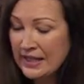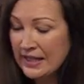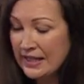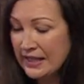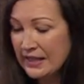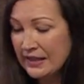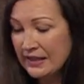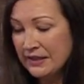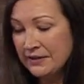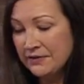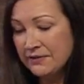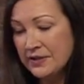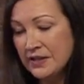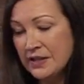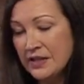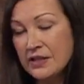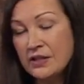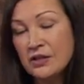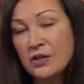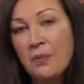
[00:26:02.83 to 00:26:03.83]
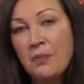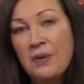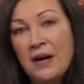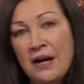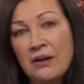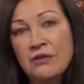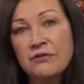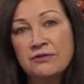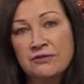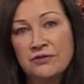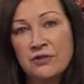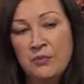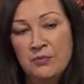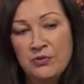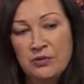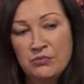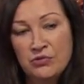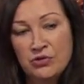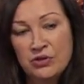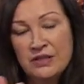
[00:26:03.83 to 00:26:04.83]
He lifted us up out from
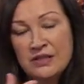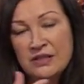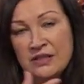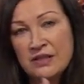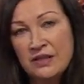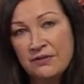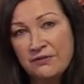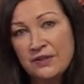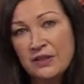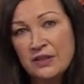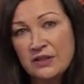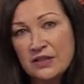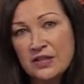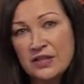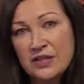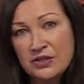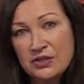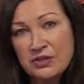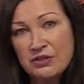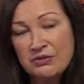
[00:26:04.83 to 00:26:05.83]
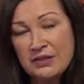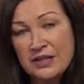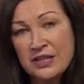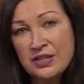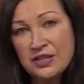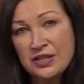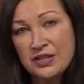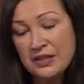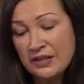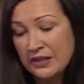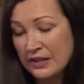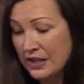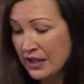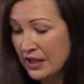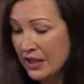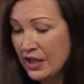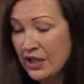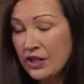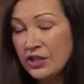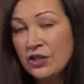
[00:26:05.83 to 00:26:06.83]
the most difficult situation.
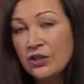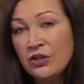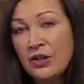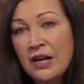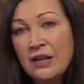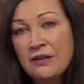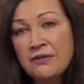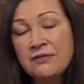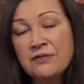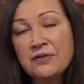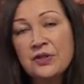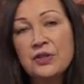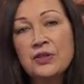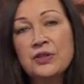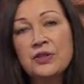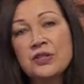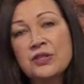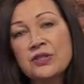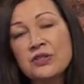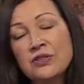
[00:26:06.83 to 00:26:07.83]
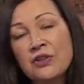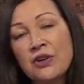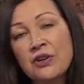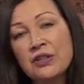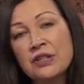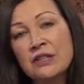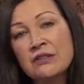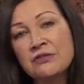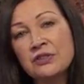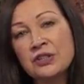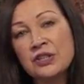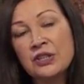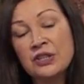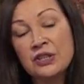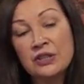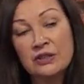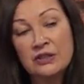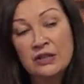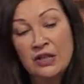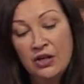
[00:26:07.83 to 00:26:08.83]
You know, I've heard a story of a
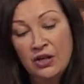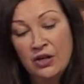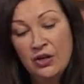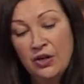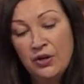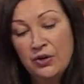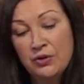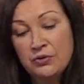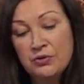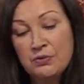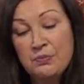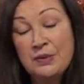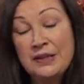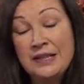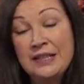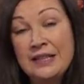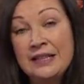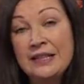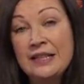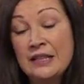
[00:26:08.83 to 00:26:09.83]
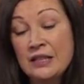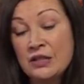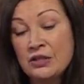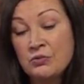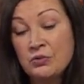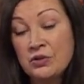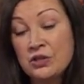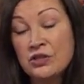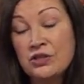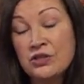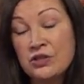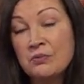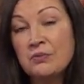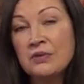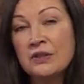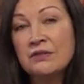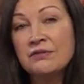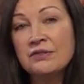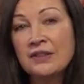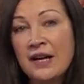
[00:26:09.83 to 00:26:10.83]
girl whose beginnings were the
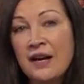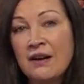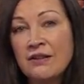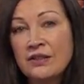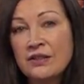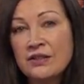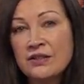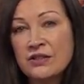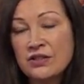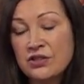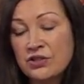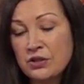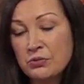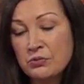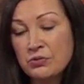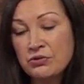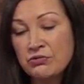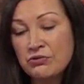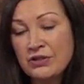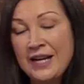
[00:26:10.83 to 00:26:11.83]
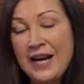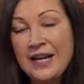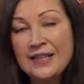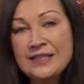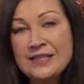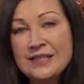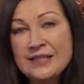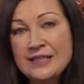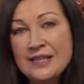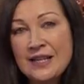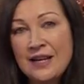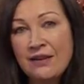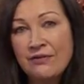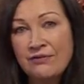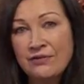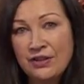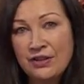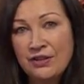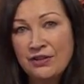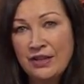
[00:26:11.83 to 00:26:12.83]
double of Gareth's. She was reacting to
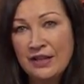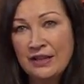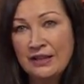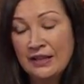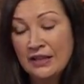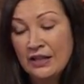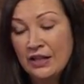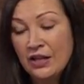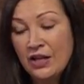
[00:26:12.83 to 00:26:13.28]
everything.